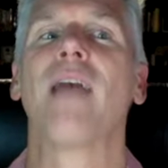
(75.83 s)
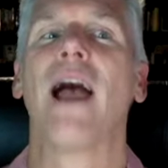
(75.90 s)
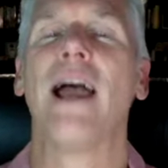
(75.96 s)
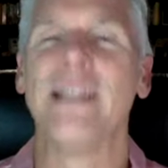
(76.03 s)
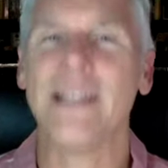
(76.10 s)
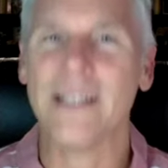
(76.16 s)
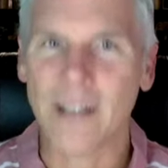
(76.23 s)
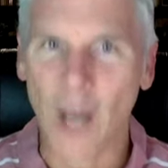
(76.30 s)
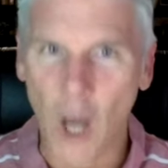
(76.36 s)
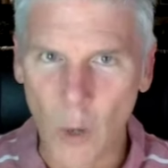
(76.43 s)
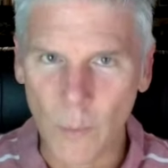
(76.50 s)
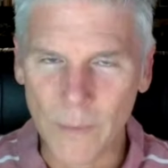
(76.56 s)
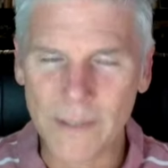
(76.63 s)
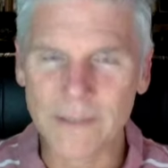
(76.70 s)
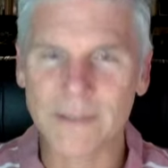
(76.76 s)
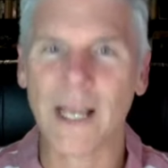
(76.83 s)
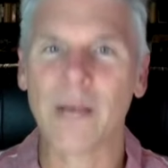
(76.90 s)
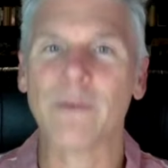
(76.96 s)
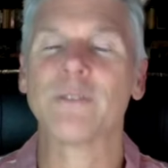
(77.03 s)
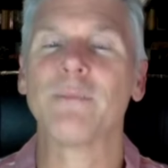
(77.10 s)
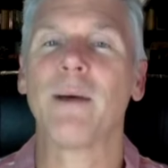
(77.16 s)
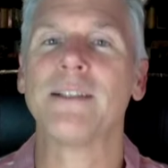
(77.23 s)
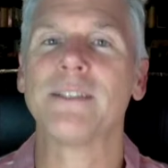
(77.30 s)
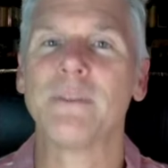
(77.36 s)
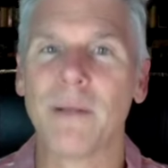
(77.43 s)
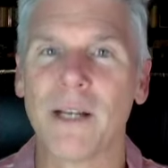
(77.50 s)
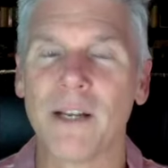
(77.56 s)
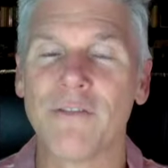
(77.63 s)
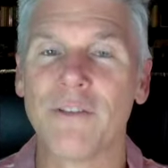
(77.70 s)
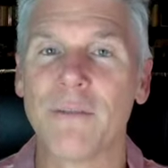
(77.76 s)
I need to own it, take
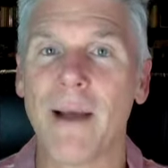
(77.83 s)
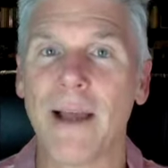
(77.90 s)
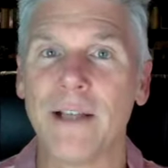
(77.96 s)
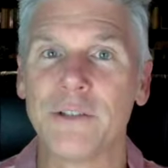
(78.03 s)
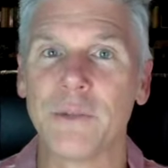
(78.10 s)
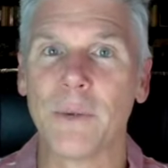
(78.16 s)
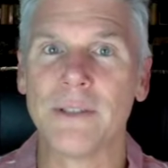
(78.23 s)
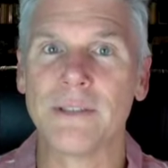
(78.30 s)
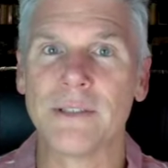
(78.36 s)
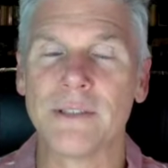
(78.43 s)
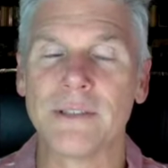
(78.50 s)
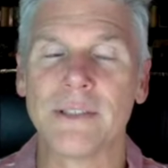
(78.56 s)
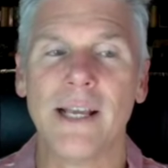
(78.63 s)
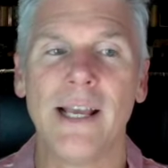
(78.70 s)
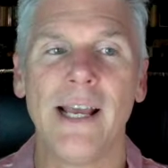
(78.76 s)
responsibility for my choices.